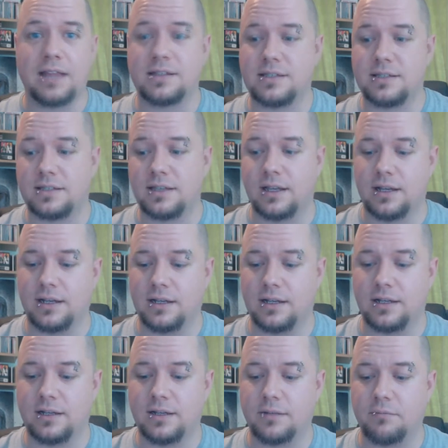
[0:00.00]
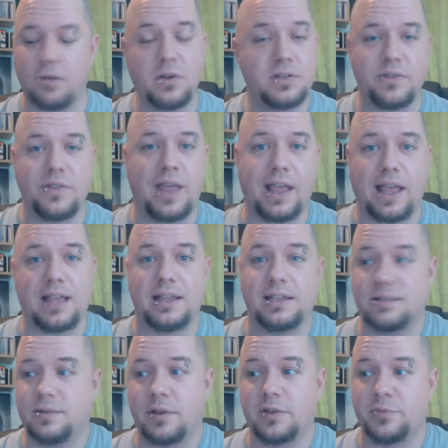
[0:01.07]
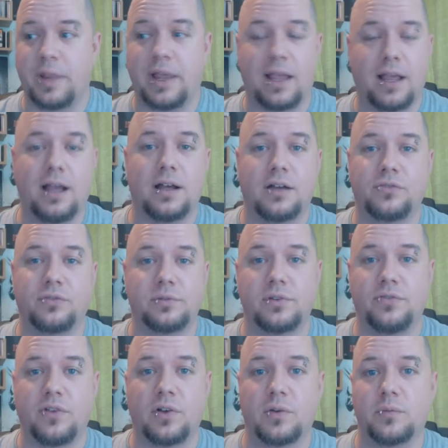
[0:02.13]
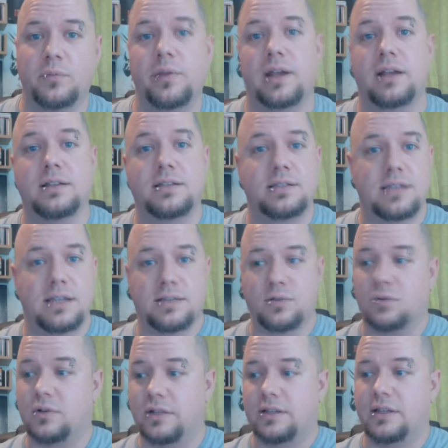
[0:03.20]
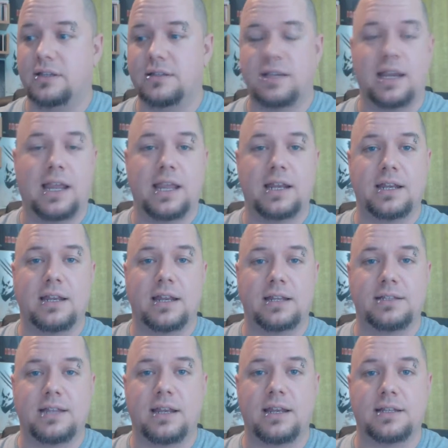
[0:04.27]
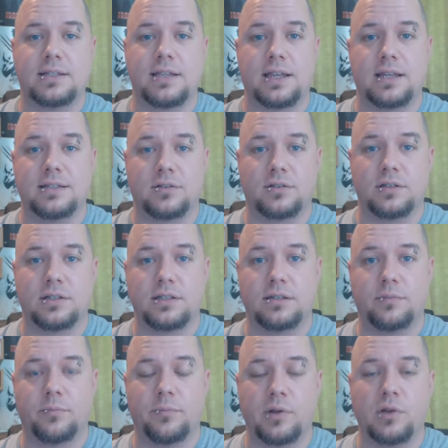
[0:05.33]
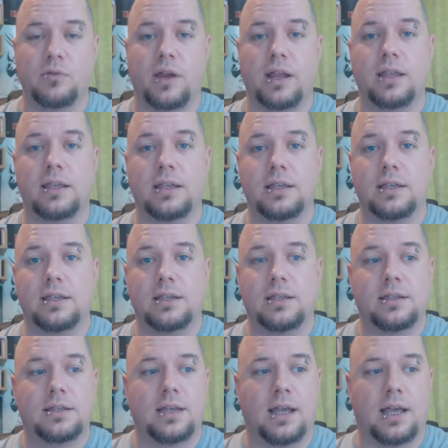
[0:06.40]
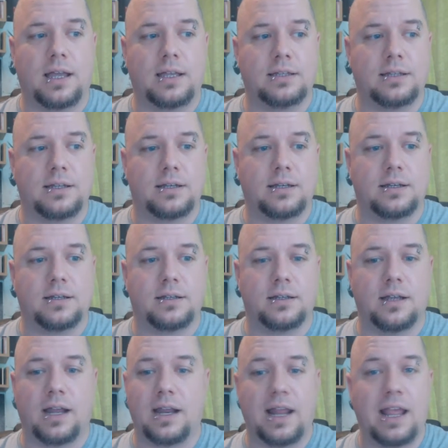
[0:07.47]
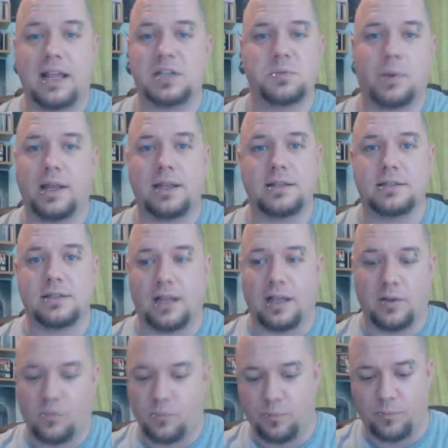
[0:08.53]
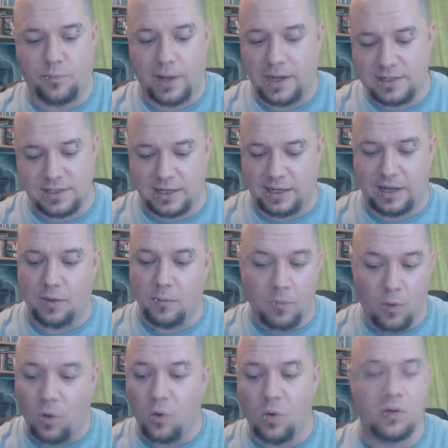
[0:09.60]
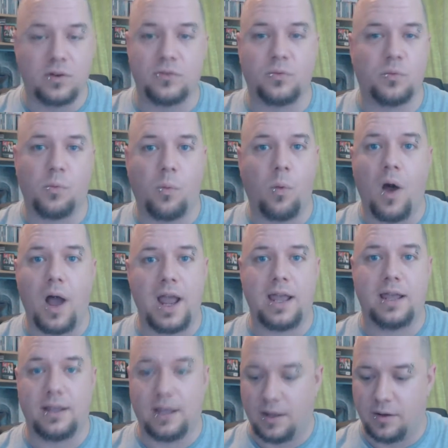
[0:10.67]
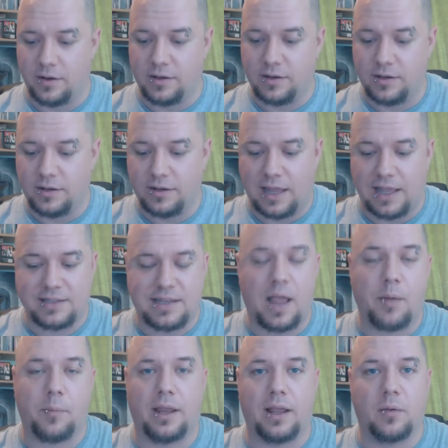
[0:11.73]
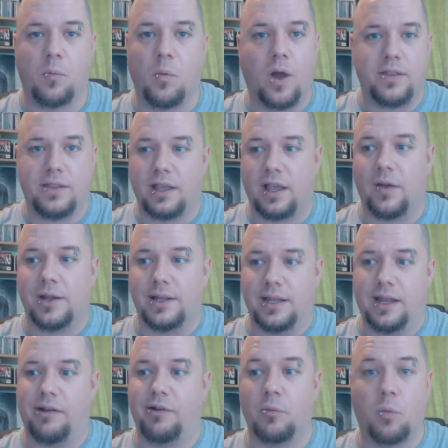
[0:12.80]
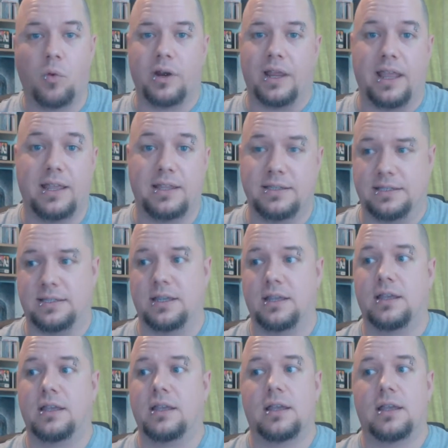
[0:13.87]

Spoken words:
gets most of that has been cut from the film, because it's all in the deleted and extended scenes on the Blu-ray, and it explains like basically all of why and that's happening and why they're going there and what it is.